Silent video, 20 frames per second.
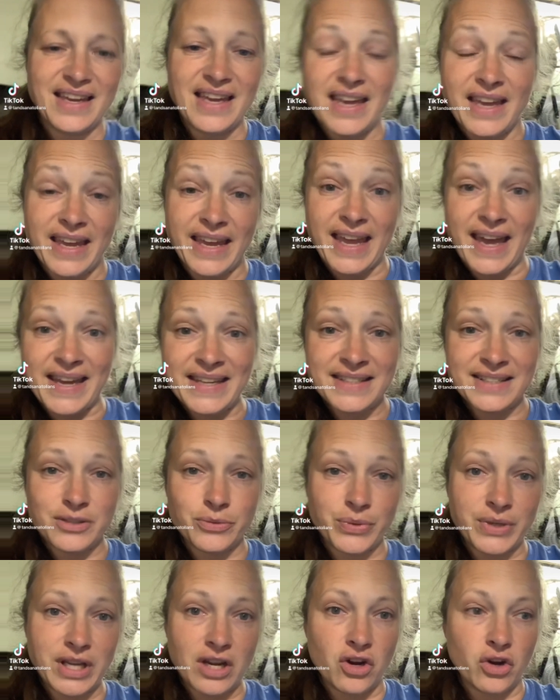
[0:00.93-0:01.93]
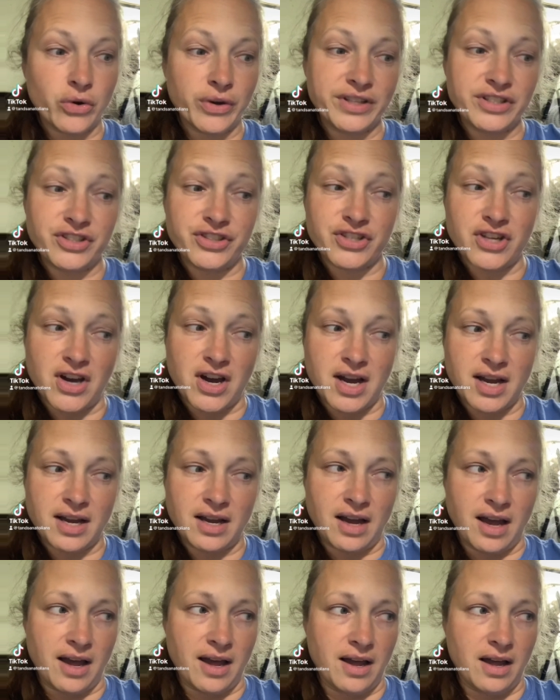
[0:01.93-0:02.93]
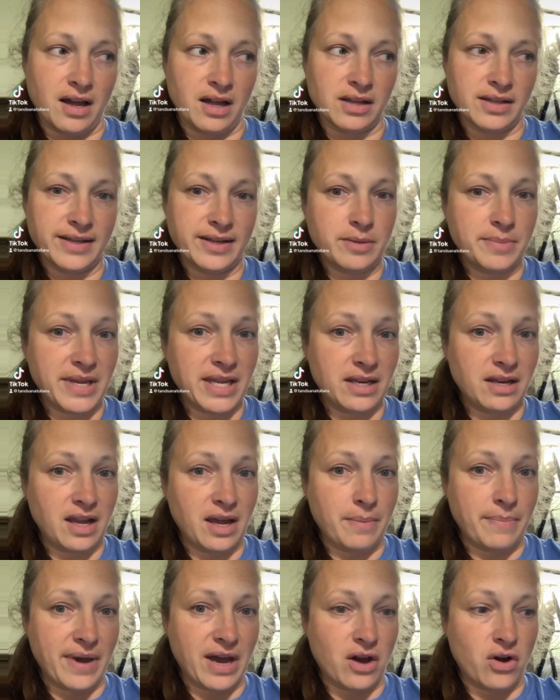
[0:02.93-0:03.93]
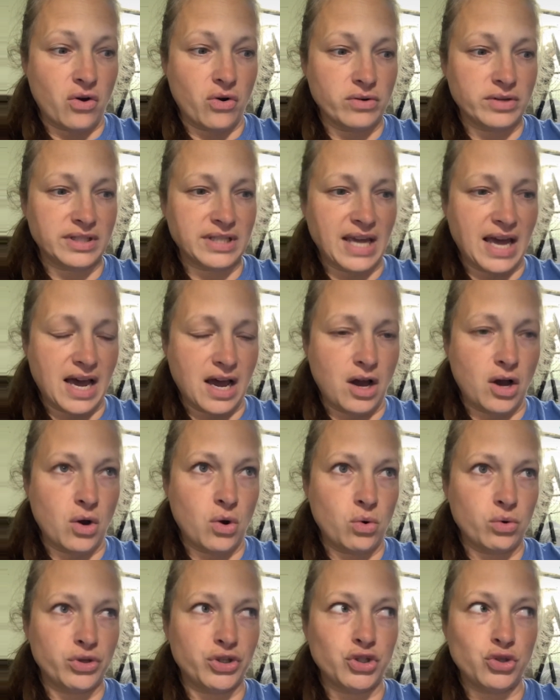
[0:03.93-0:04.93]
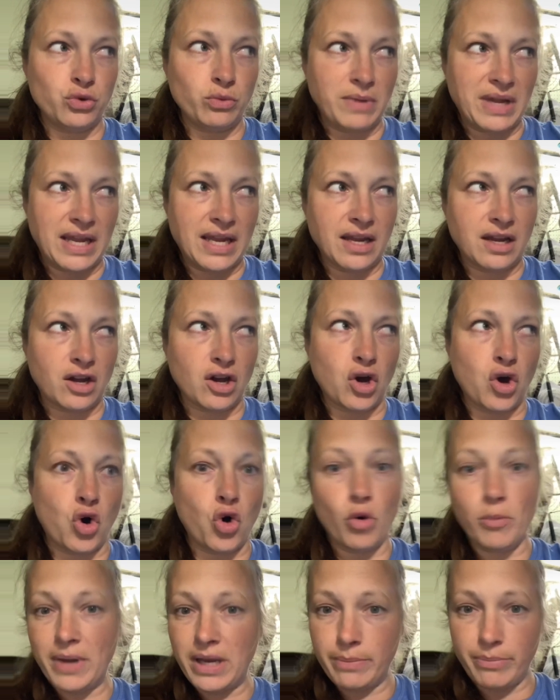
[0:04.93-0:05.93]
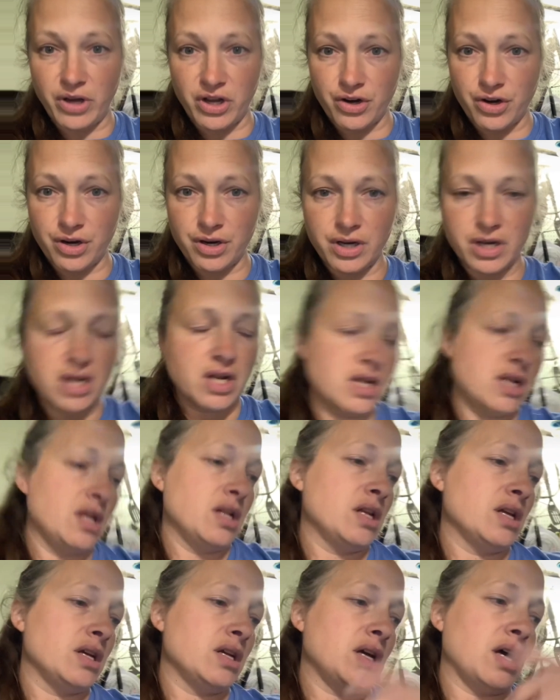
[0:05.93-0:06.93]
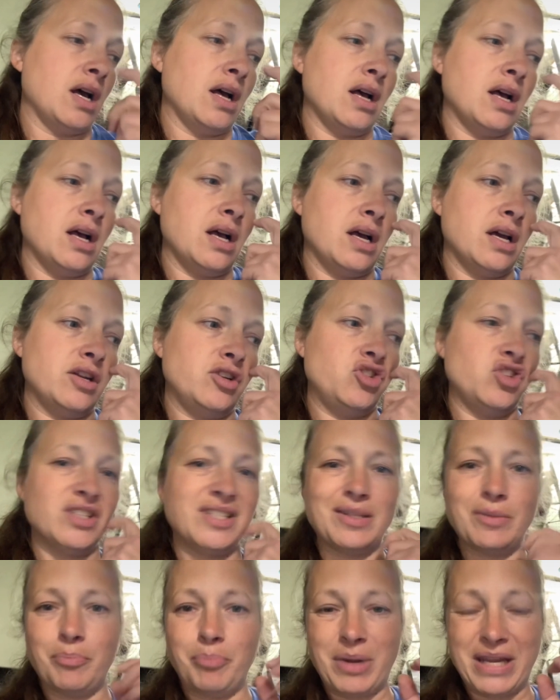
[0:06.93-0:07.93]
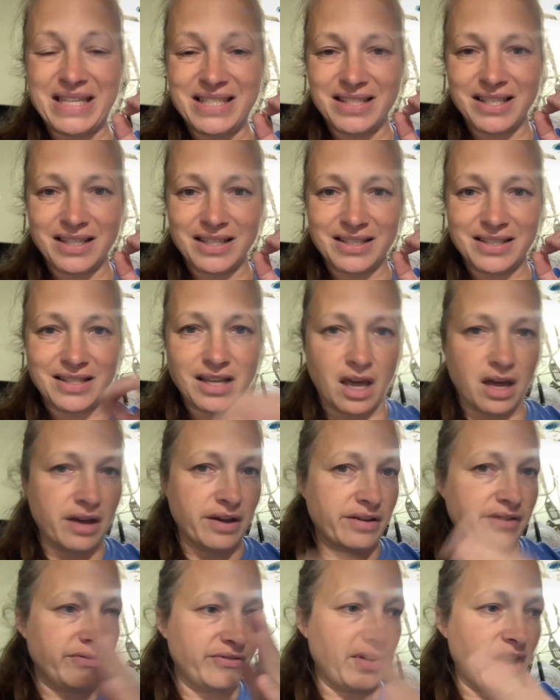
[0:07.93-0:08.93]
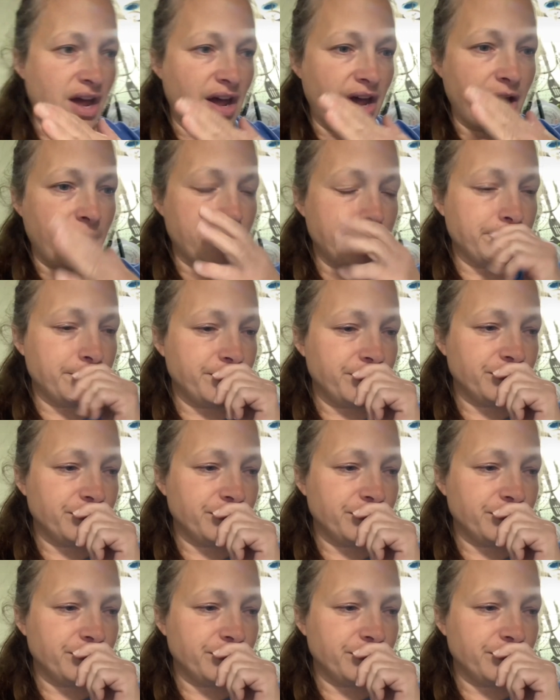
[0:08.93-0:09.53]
Hey guys, we are going to talk a little bit about how to make homemade butter, just the basics of the